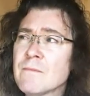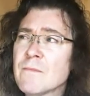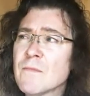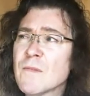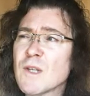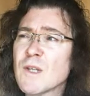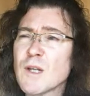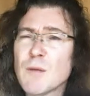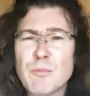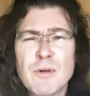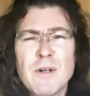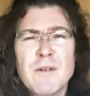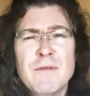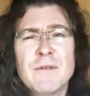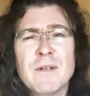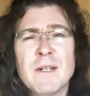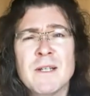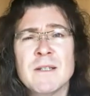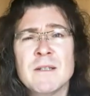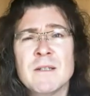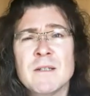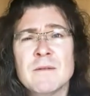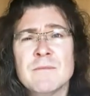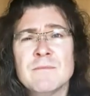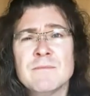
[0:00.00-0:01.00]
a
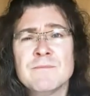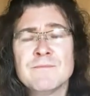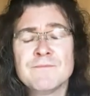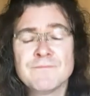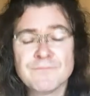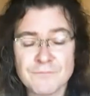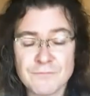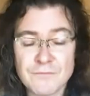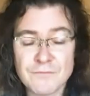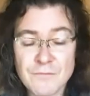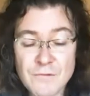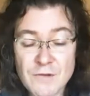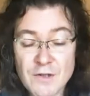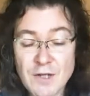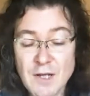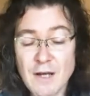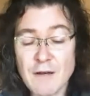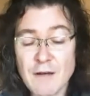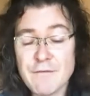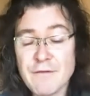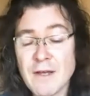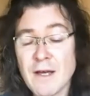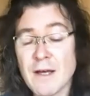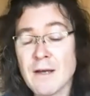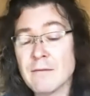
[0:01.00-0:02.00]
privilege to
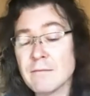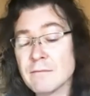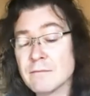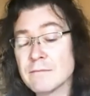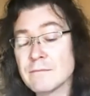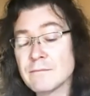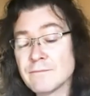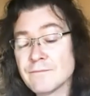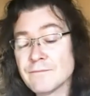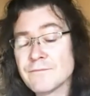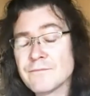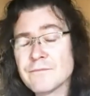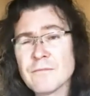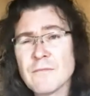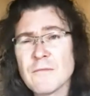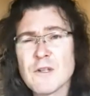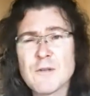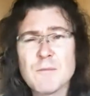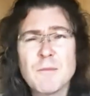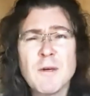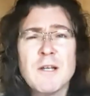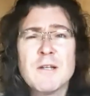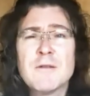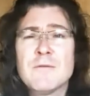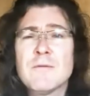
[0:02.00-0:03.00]
have that
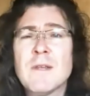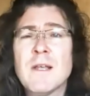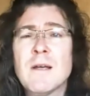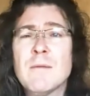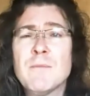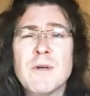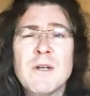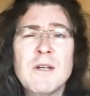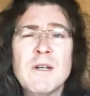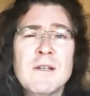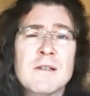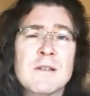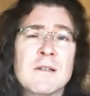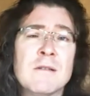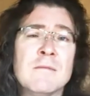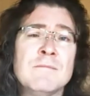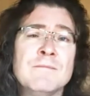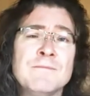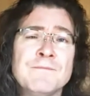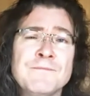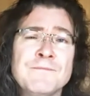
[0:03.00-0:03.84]
space with that person.